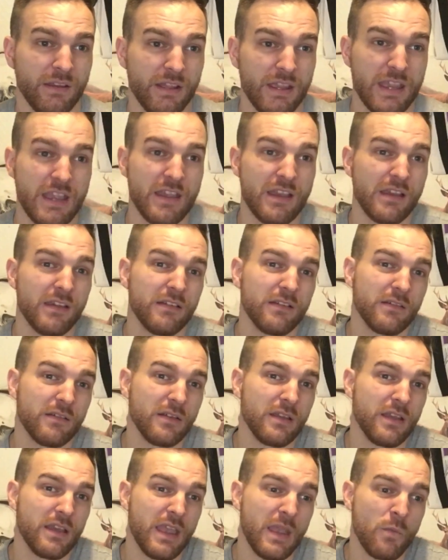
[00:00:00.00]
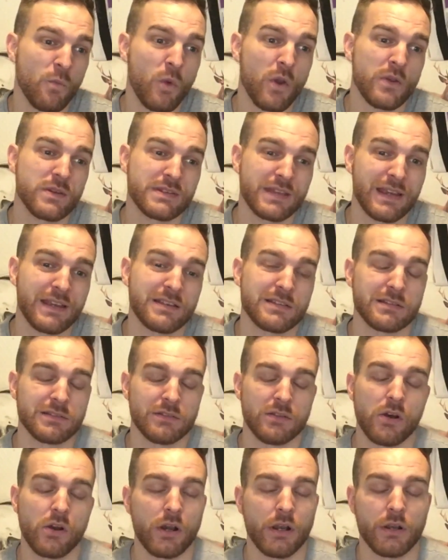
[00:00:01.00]
like, it won't take as
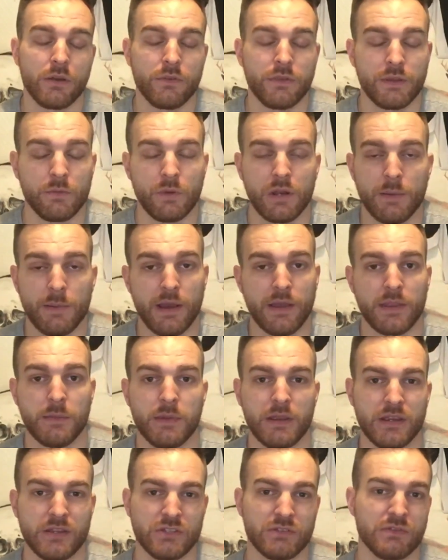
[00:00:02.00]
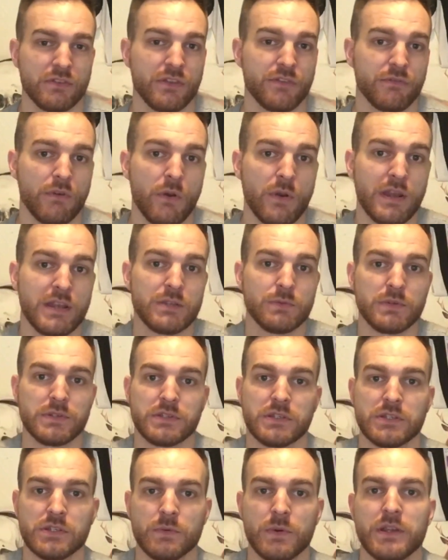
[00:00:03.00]
long, I don't think, when I'm out there, because you're thrown into a
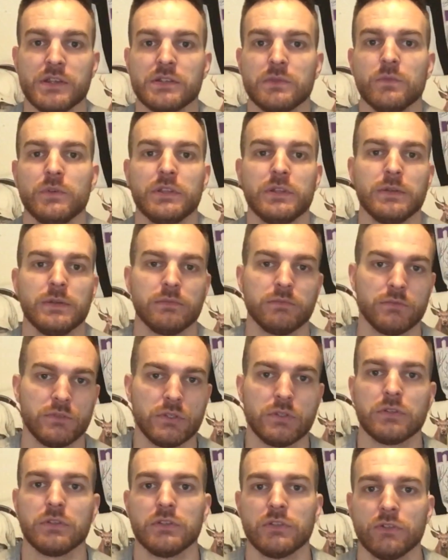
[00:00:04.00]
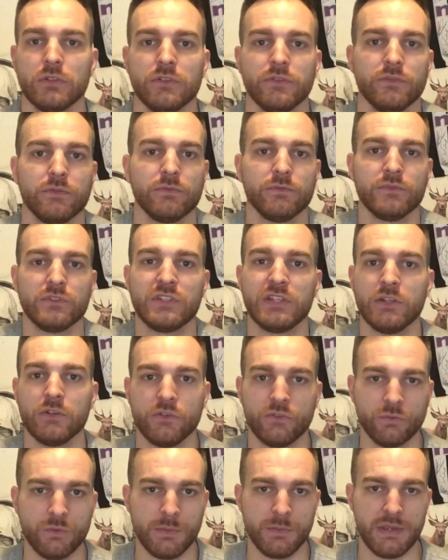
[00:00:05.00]
situation where you sort of sink or
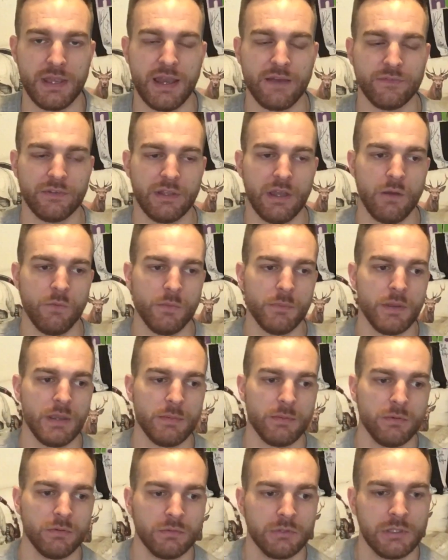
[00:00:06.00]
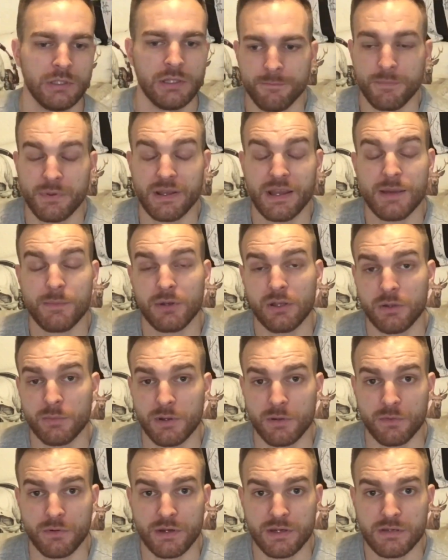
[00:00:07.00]
swim. You have to get on with people. But I am a little
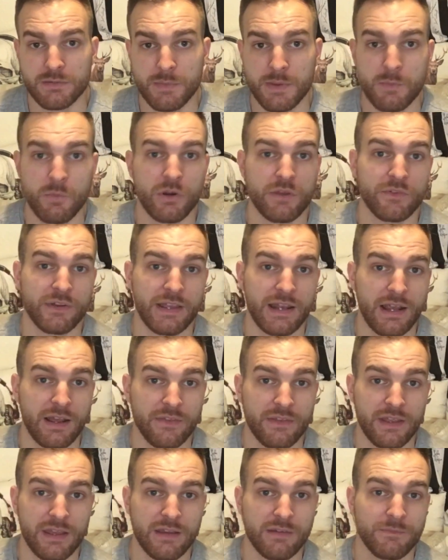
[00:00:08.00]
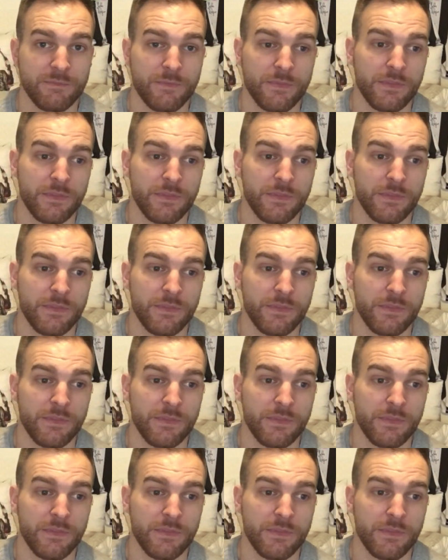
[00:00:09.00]
bit worried. I mean, what if I get out there